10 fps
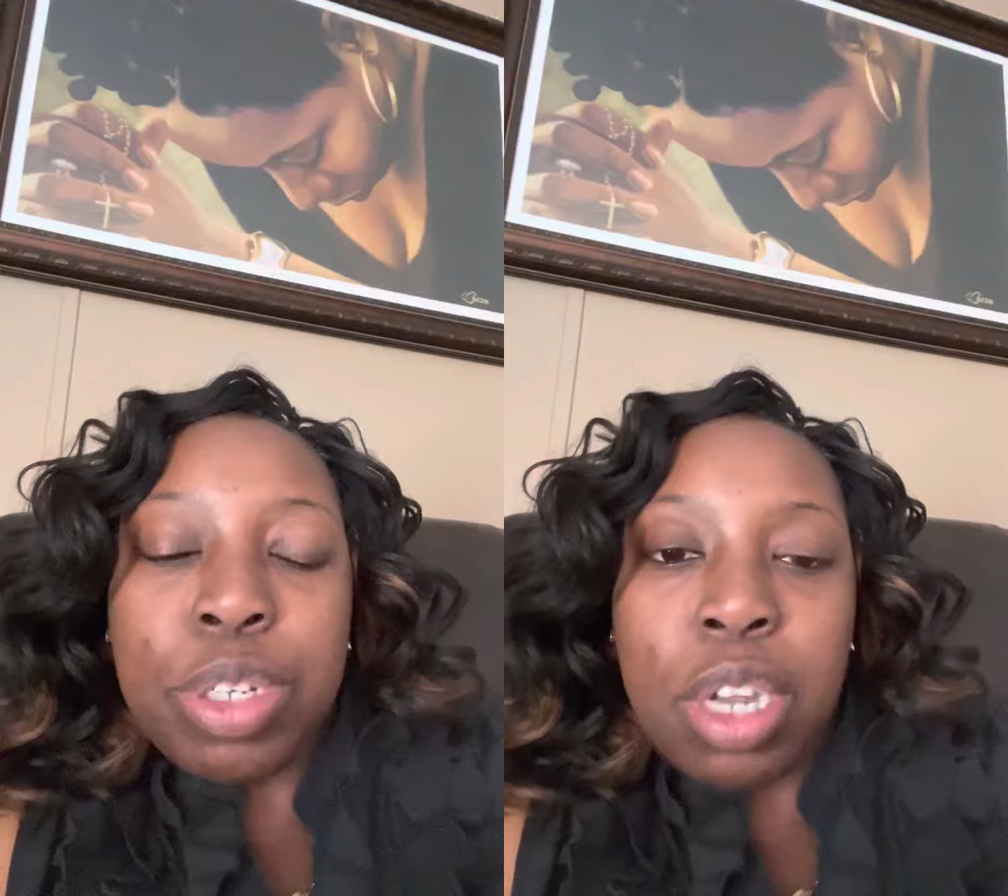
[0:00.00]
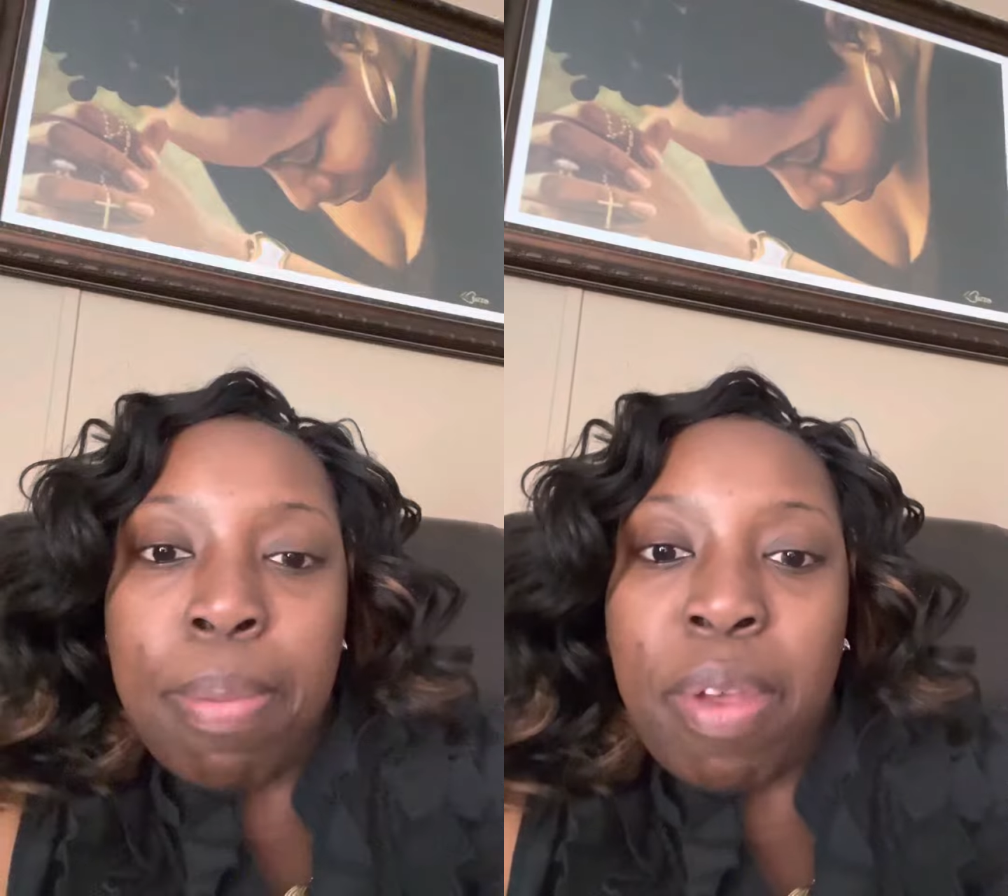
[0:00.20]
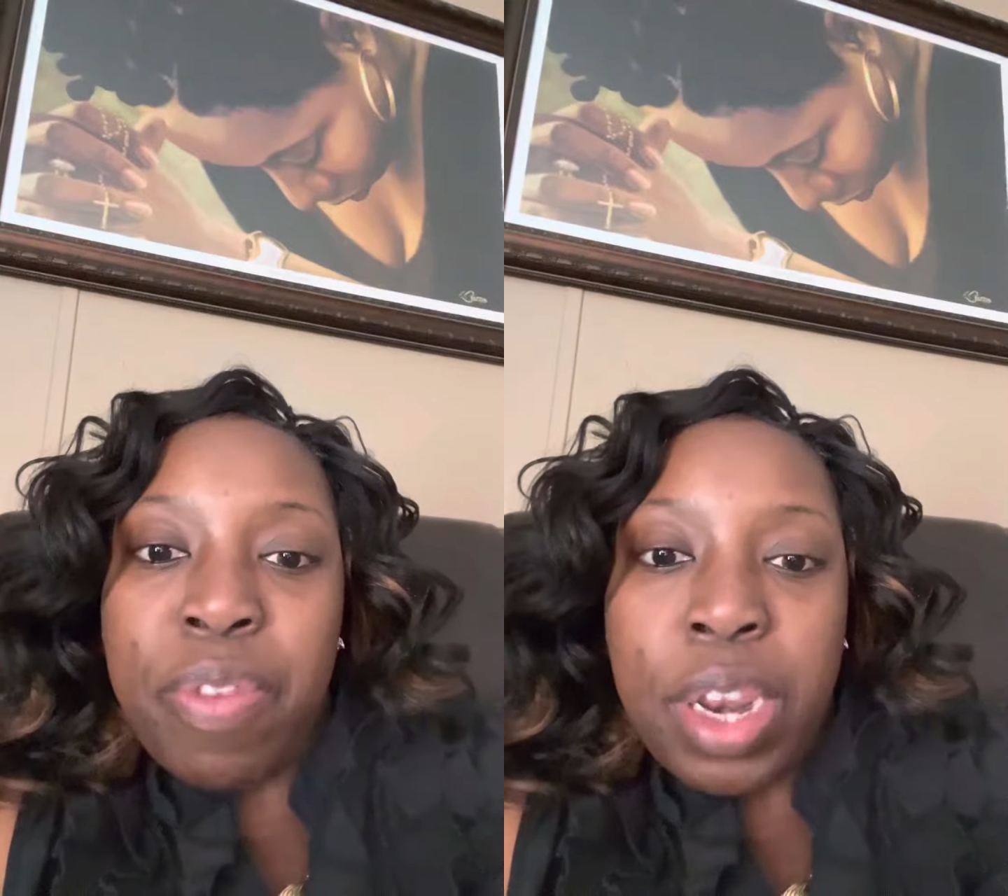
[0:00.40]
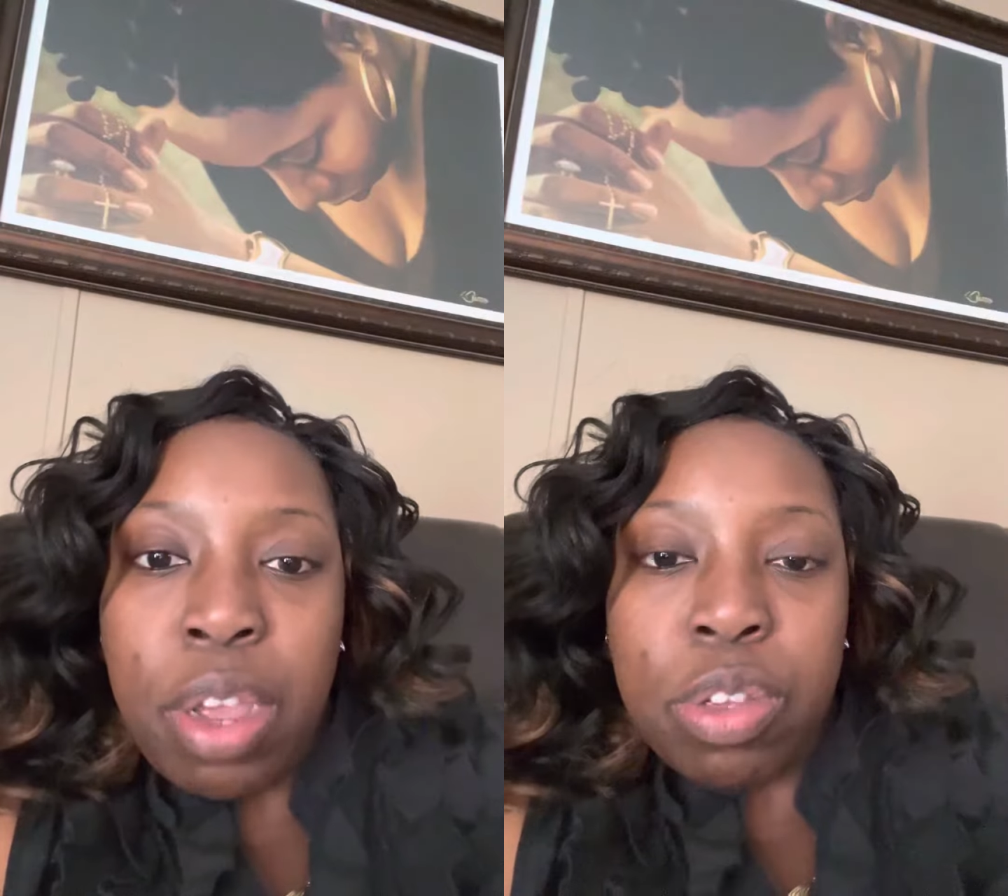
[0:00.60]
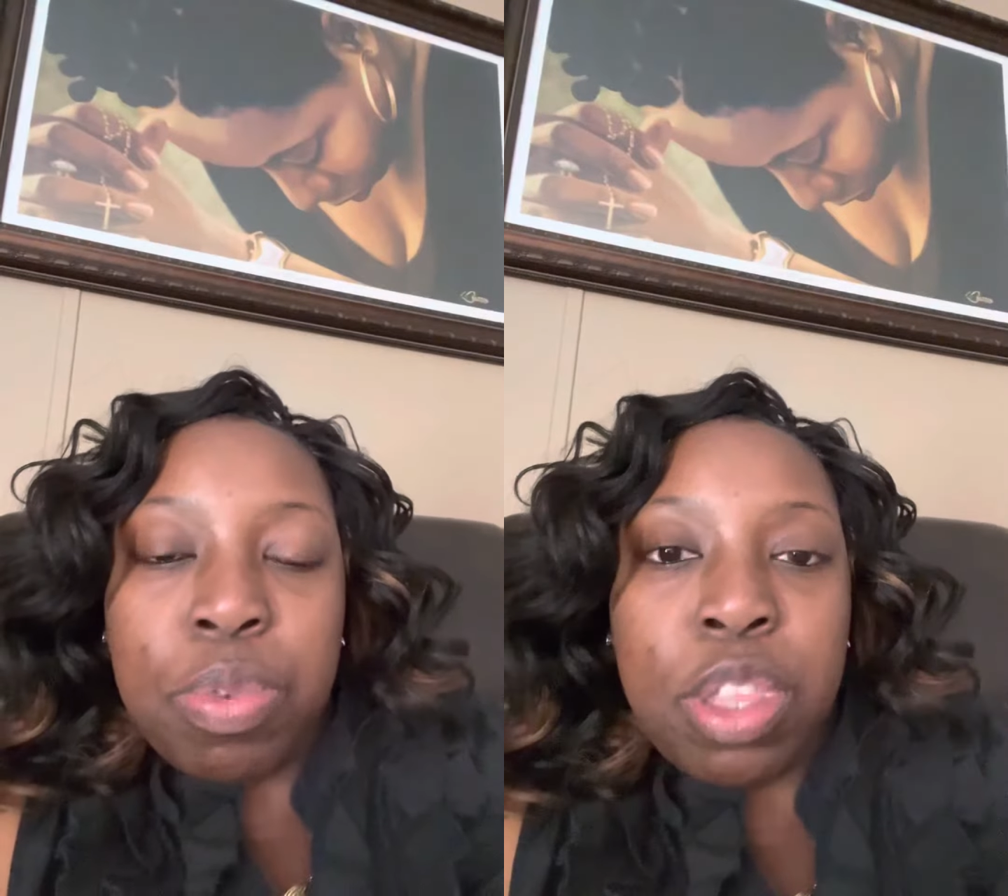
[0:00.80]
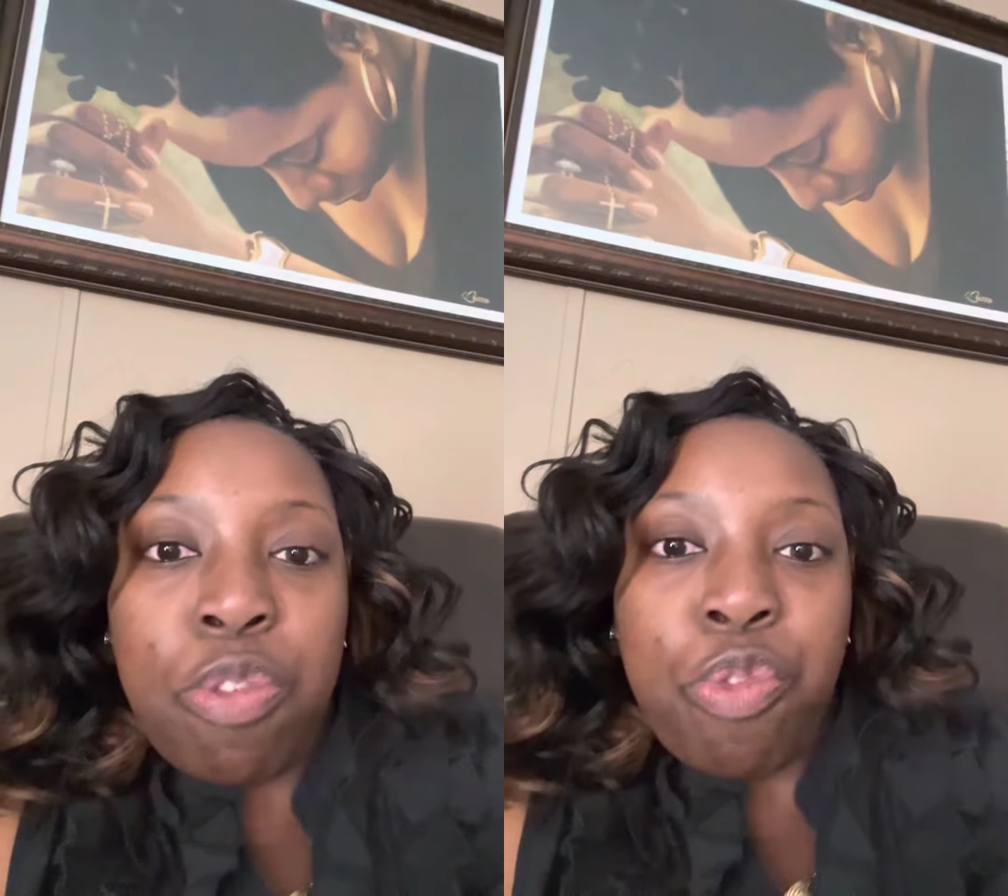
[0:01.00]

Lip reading: share my videos with your